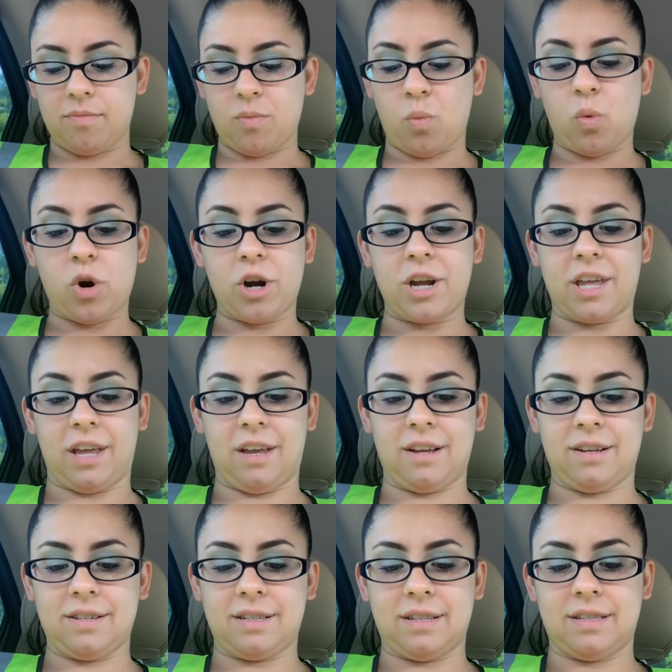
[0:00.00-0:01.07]

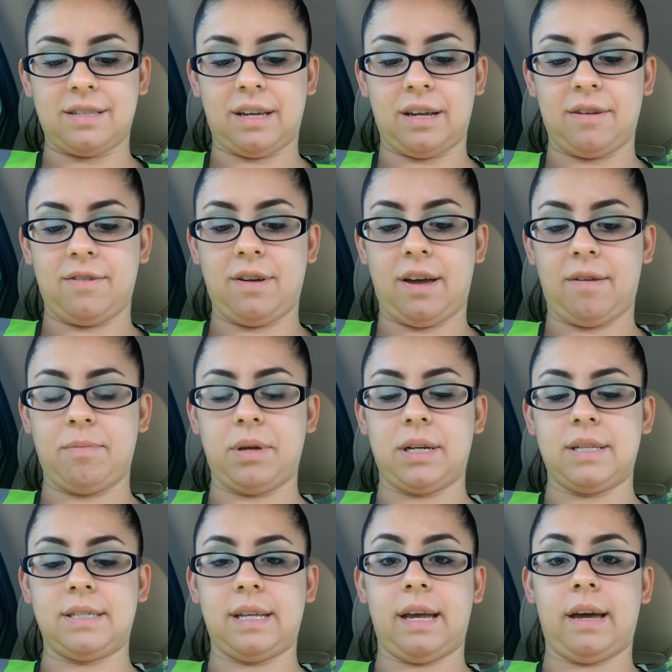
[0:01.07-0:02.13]
working, since I have been
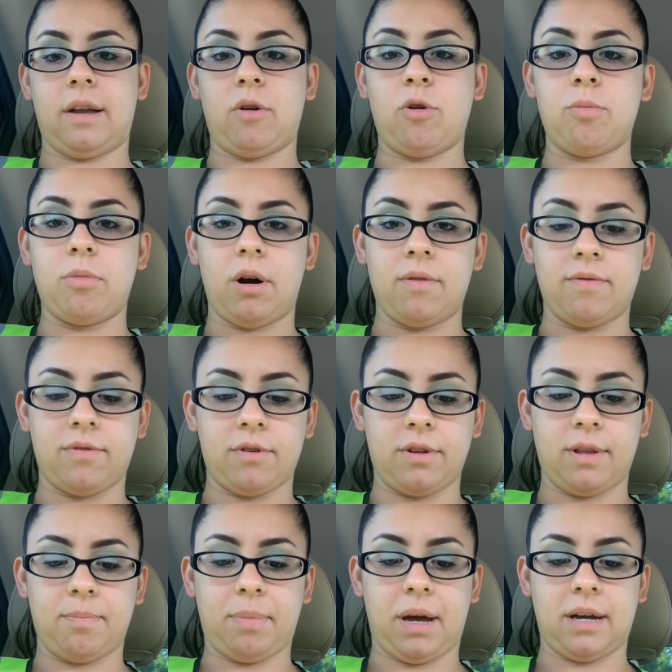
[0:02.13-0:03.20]
a stay at home mom for
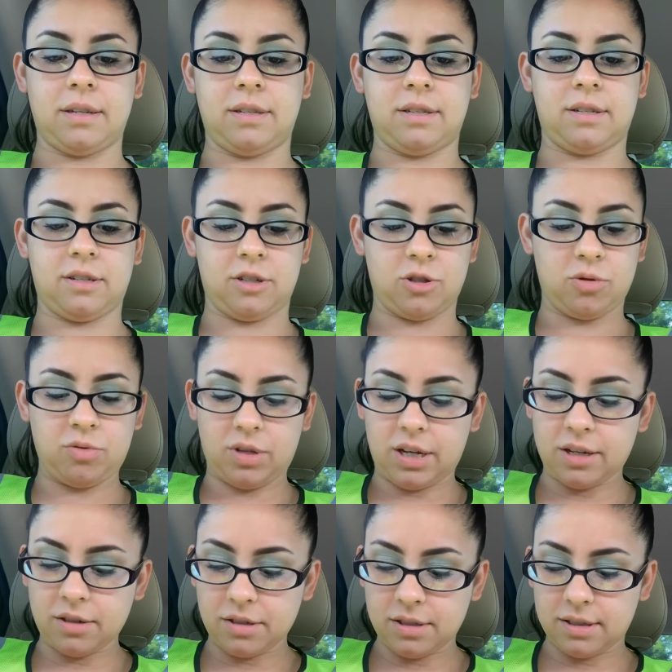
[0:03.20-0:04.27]
the past 2
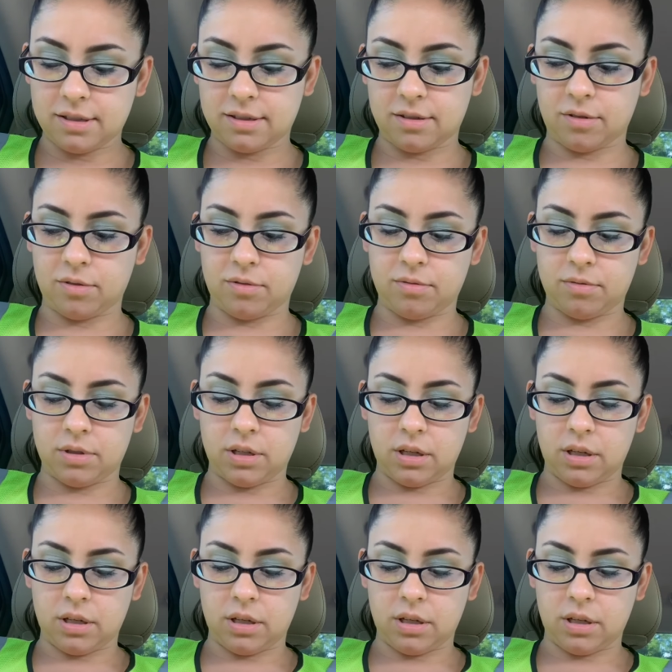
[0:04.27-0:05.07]
years. So